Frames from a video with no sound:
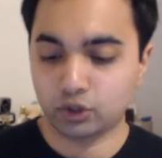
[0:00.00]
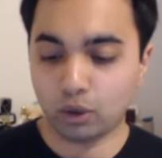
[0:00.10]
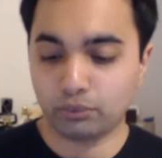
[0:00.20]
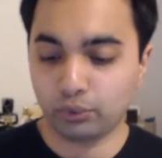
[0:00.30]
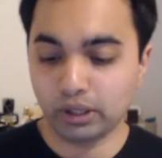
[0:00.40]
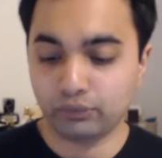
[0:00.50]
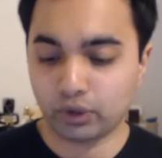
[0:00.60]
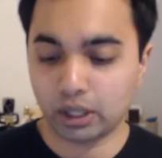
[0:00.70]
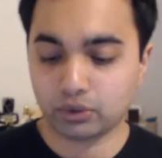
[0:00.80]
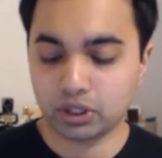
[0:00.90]
Top three
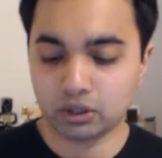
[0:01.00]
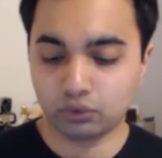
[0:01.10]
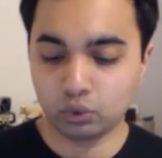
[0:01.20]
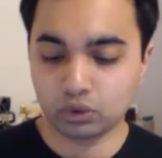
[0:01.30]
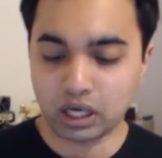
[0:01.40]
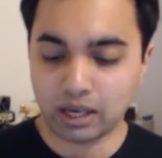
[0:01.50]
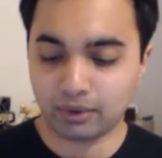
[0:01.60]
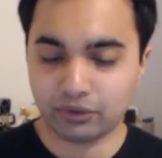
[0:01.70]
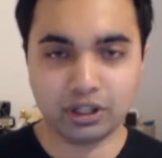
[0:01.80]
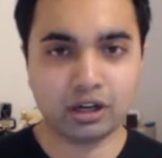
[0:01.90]
fragrances of all
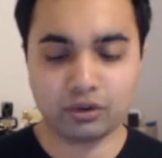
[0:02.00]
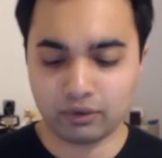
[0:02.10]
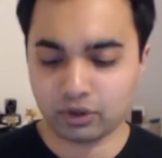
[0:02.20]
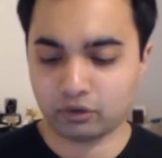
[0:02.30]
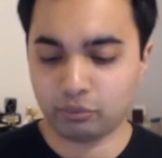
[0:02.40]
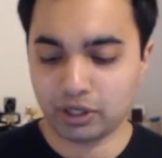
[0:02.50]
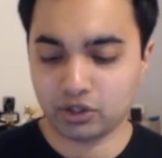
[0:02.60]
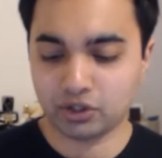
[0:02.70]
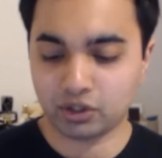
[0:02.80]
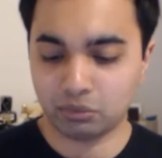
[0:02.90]
time. I think I've kind of
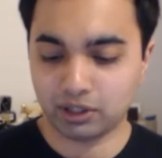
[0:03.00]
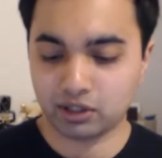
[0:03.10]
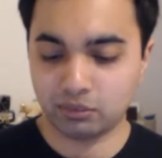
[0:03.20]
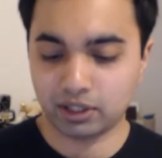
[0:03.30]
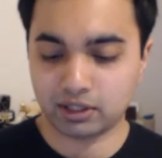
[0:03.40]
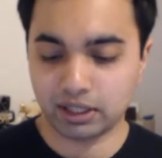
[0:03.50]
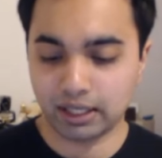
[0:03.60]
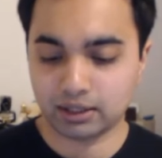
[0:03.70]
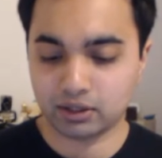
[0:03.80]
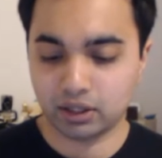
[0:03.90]
mentioned something similar to
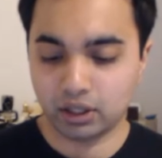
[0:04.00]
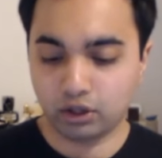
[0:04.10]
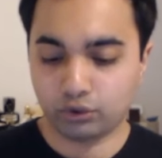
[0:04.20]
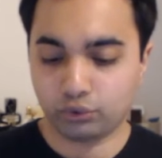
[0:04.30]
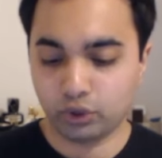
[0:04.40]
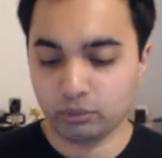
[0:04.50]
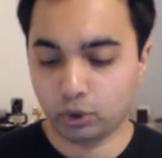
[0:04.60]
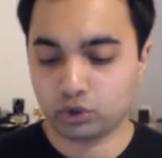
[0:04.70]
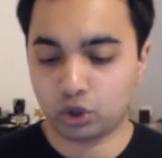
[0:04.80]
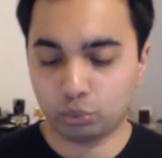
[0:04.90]
that. Three
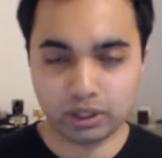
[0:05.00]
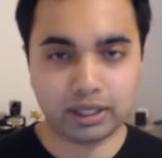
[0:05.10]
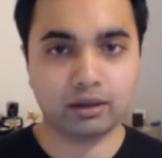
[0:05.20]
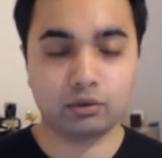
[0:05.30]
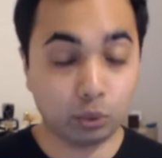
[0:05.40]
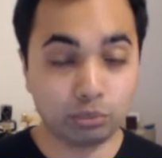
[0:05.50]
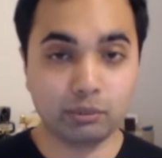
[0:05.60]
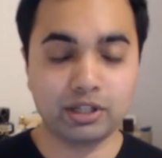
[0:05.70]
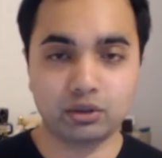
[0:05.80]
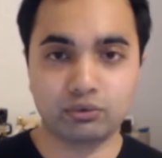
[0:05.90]
most
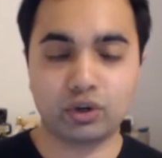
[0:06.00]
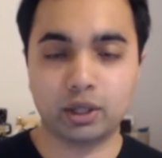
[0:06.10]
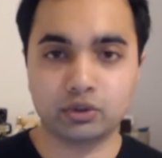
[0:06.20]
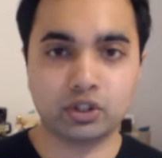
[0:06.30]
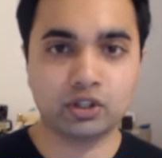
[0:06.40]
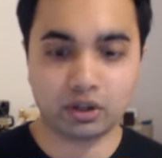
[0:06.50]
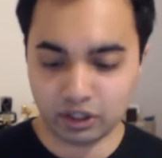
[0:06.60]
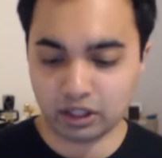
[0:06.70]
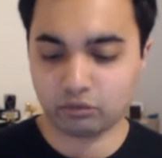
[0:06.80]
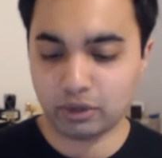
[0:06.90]
complimented fragrances. I
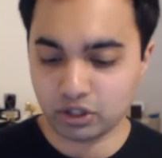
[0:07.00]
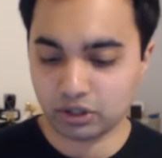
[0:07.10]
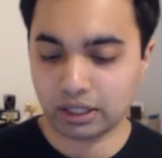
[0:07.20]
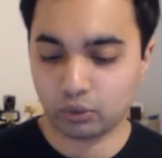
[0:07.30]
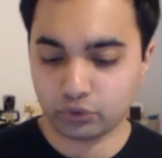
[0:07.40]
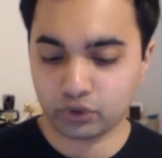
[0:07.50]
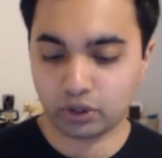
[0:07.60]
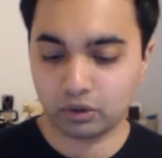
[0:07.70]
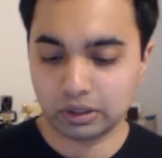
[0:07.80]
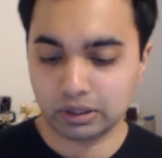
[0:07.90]
think I've mentioned that
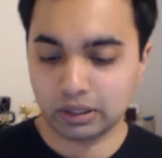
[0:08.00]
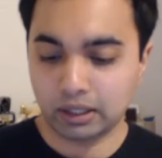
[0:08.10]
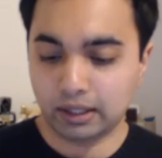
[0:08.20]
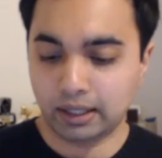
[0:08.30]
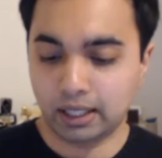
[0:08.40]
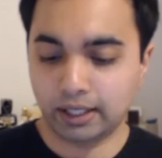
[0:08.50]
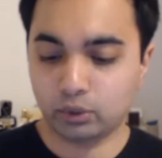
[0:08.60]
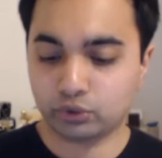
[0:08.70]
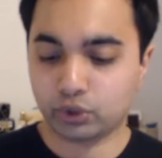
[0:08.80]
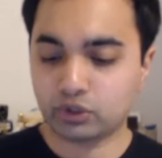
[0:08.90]
also.
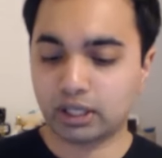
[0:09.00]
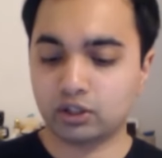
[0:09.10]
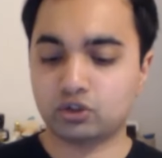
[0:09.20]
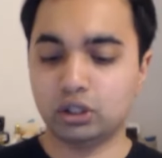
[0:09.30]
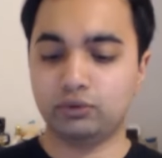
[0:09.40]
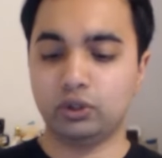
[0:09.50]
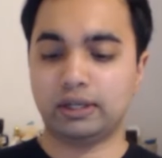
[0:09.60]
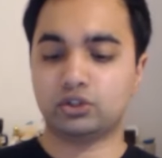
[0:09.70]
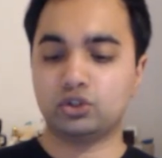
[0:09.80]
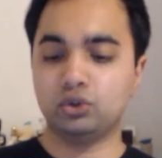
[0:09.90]
He also says, if
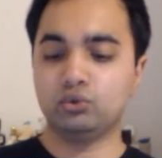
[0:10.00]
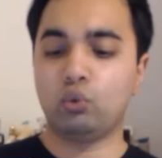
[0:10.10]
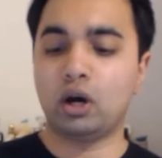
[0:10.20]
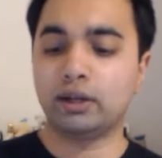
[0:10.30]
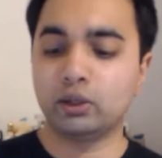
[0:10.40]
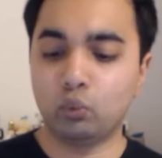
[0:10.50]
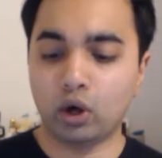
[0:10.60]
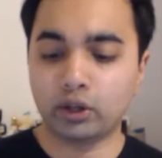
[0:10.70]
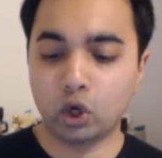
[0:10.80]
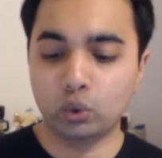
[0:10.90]
you had to choose one and
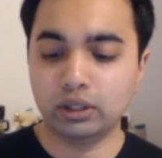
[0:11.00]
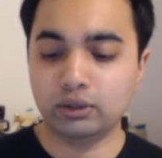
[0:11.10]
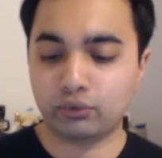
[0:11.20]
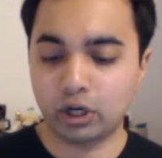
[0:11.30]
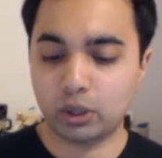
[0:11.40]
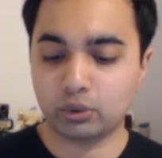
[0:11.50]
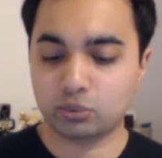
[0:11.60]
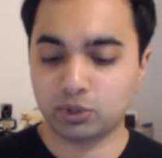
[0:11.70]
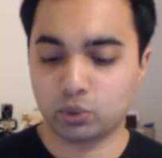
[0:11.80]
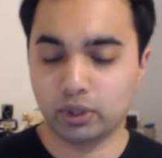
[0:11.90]
one only
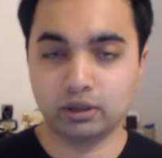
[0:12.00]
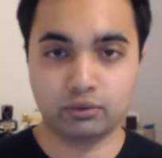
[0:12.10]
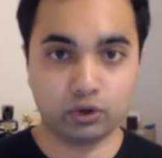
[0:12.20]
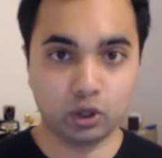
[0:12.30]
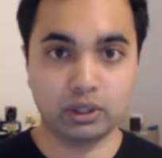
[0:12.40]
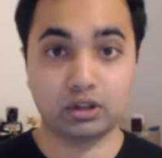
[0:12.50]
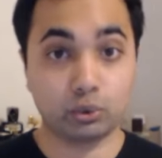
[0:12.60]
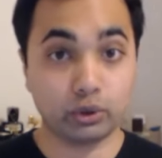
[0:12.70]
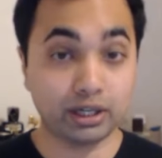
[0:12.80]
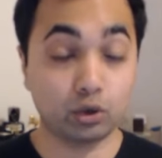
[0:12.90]
fragrance between the following
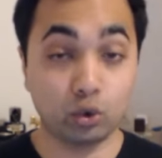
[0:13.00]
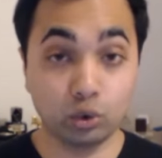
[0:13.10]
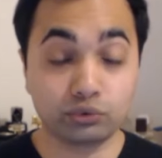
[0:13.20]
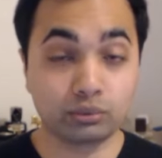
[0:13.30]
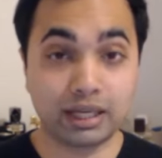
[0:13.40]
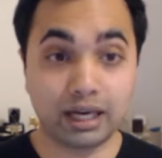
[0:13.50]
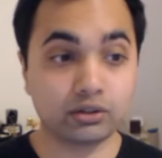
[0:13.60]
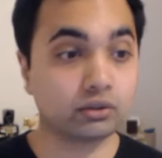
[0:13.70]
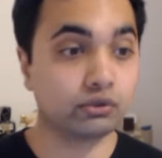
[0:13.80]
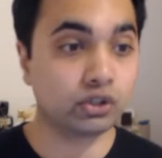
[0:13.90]
three, all from the
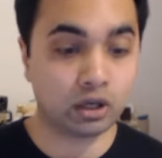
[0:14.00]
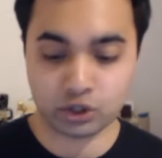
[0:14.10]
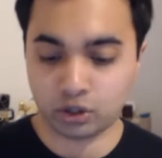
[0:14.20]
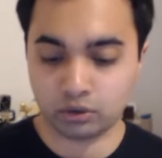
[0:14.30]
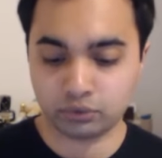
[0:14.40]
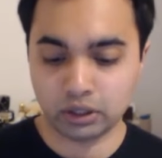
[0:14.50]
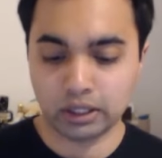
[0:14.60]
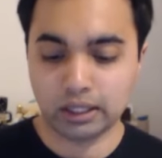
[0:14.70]
house of Zherzhov,